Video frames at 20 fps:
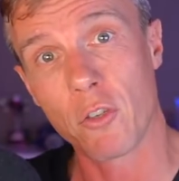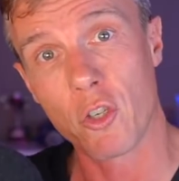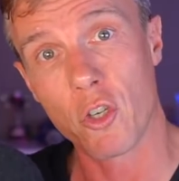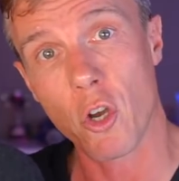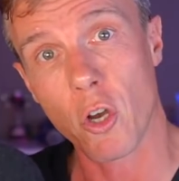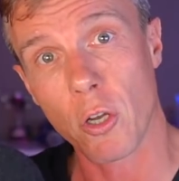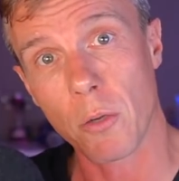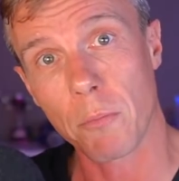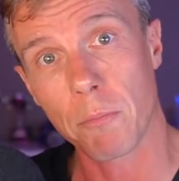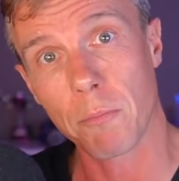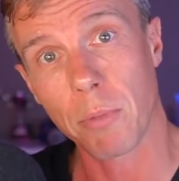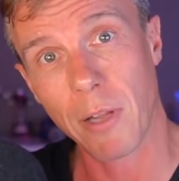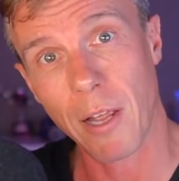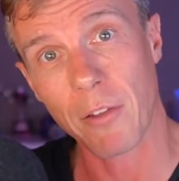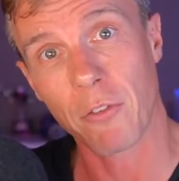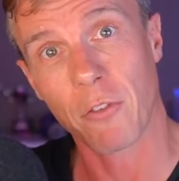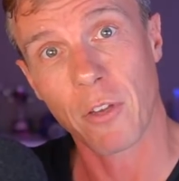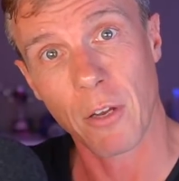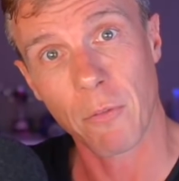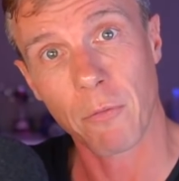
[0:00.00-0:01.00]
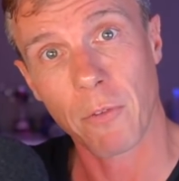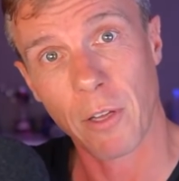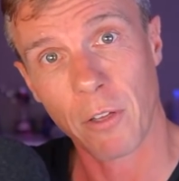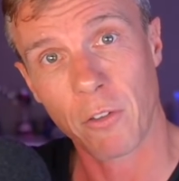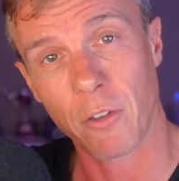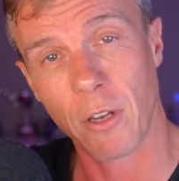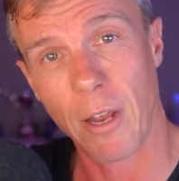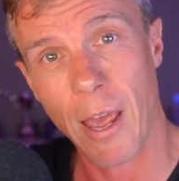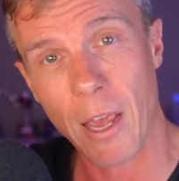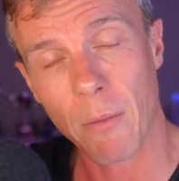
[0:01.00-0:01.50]

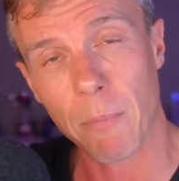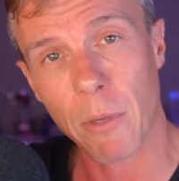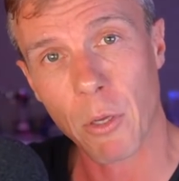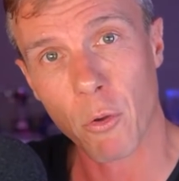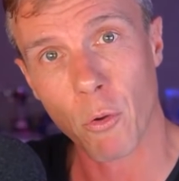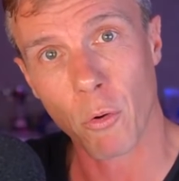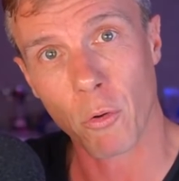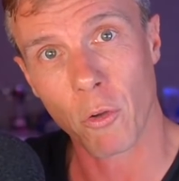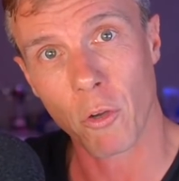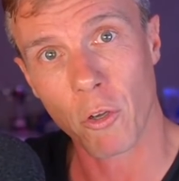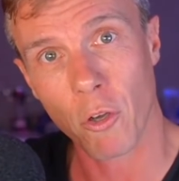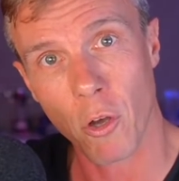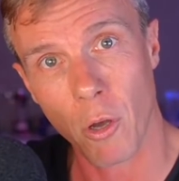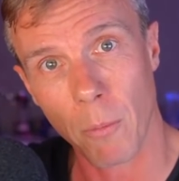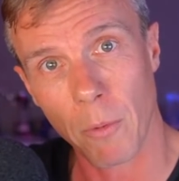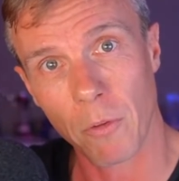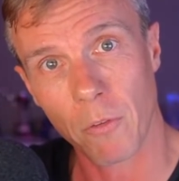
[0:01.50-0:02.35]
john+netflix@acmecore.com